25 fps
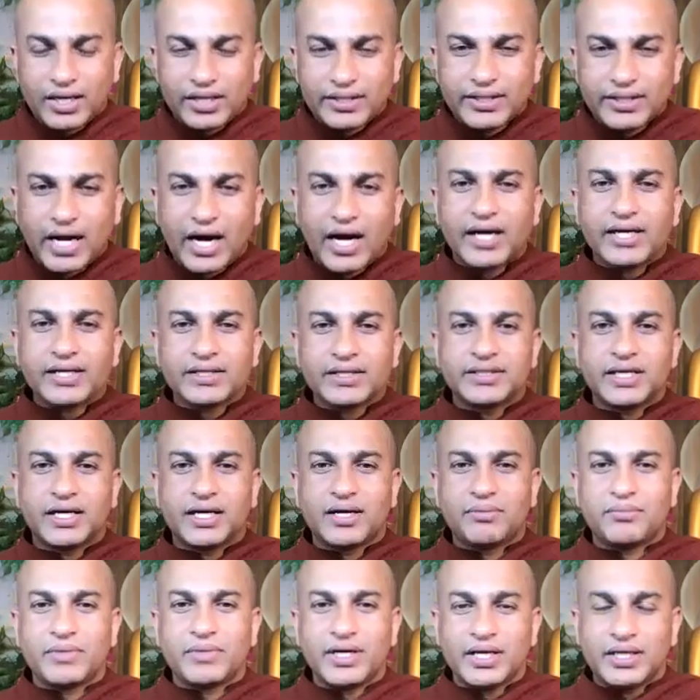dana
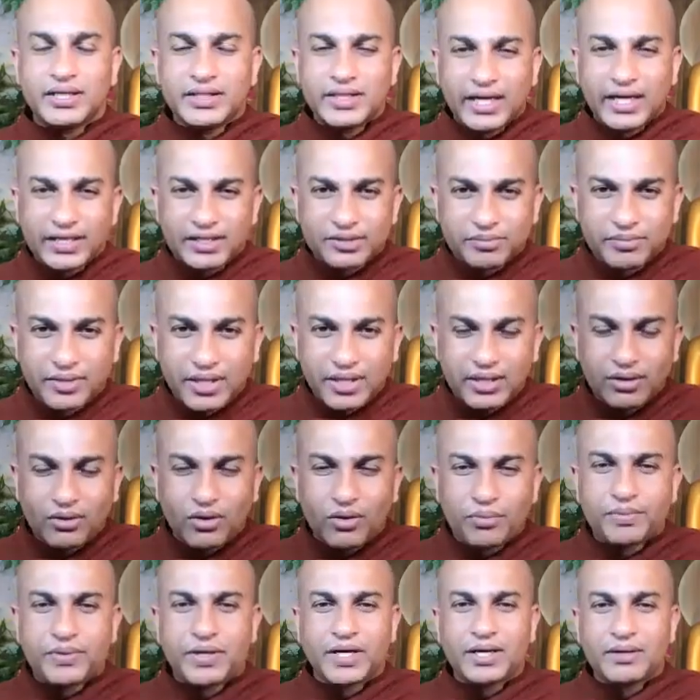ceremony. That means
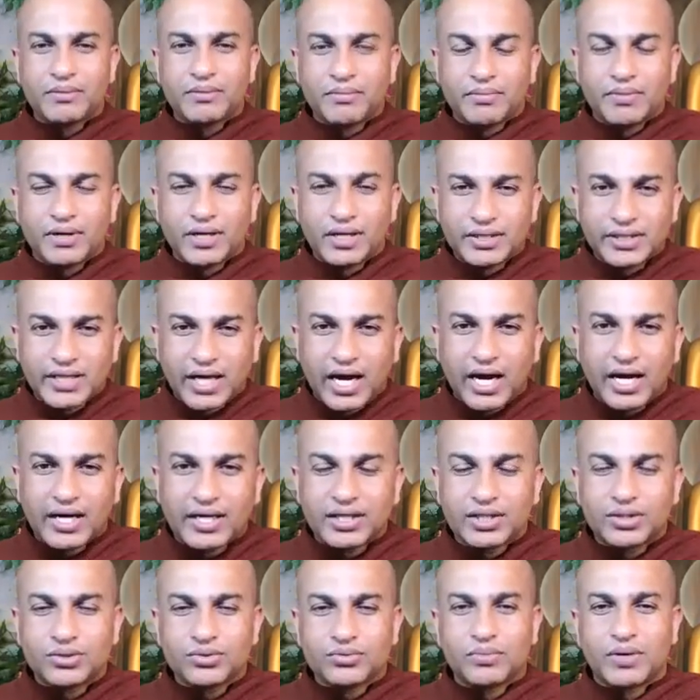offering
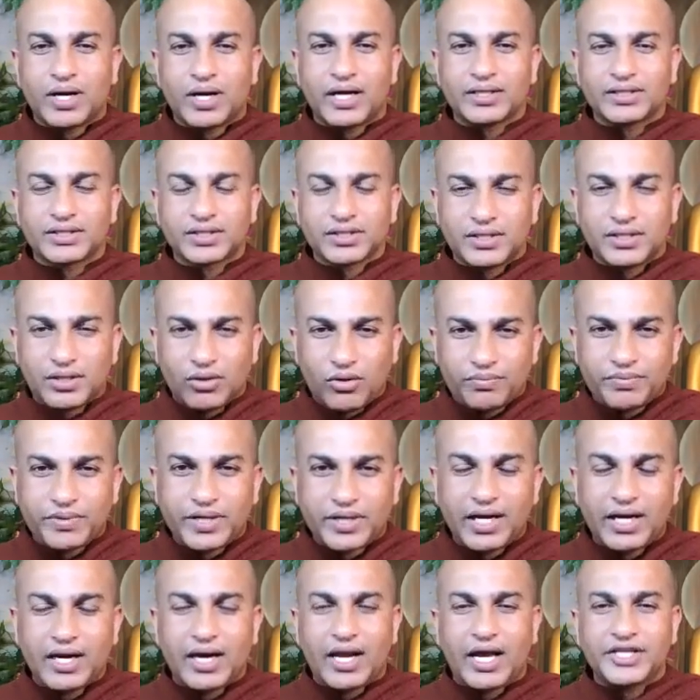dana to monks,
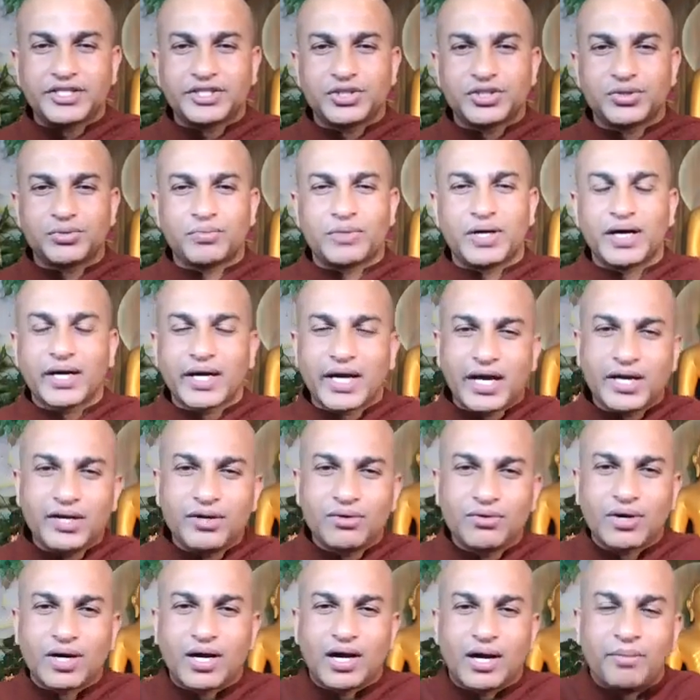offering lunch to monks. Can
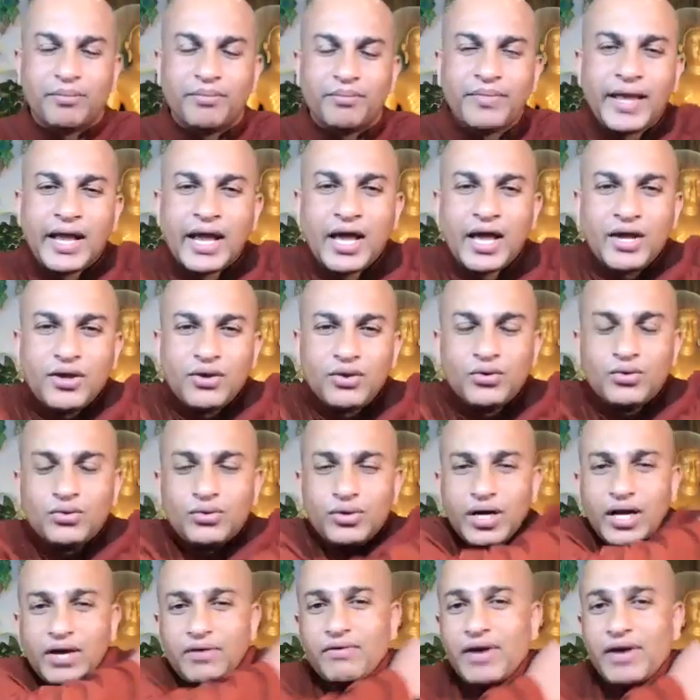you come? You
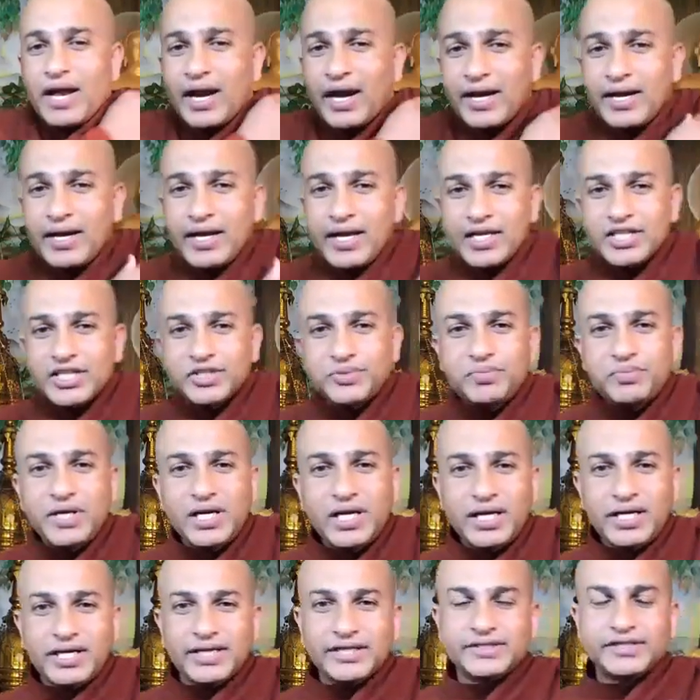never had
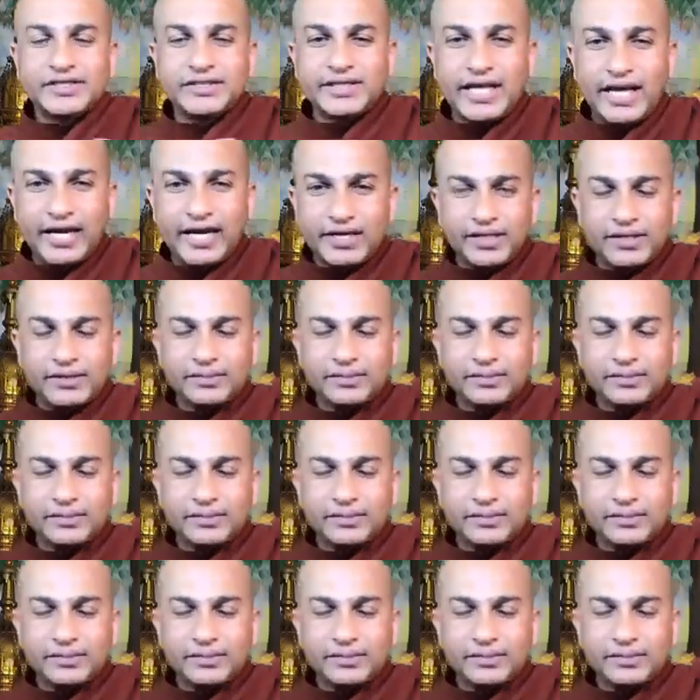experienced that.